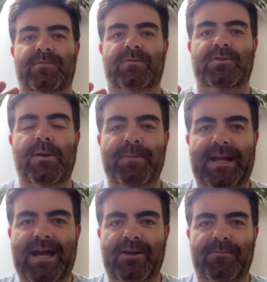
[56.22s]

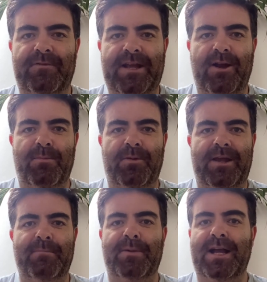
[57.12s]
jumping out of the
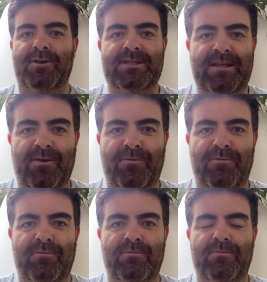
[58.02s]
airplane by
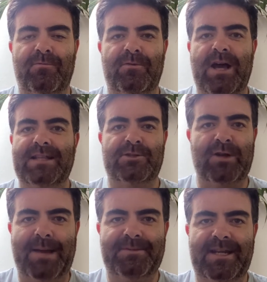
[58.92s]
yourself, not
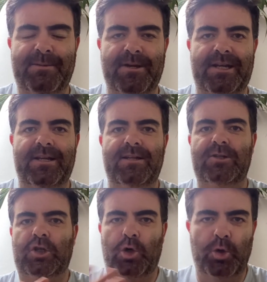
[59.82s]
strapped to anybody,
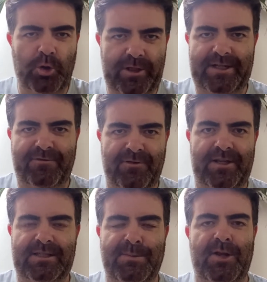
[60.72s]
totally different
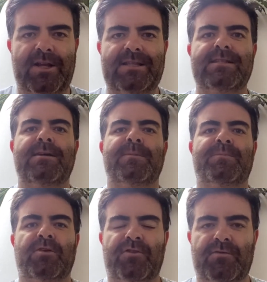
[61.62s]
experience.
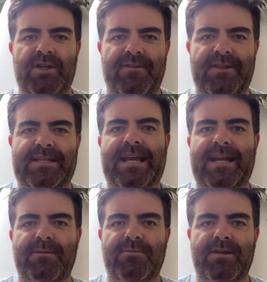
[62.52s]
So if you've done the
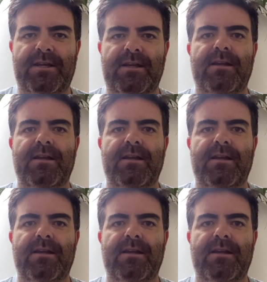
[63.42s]
tandem thing,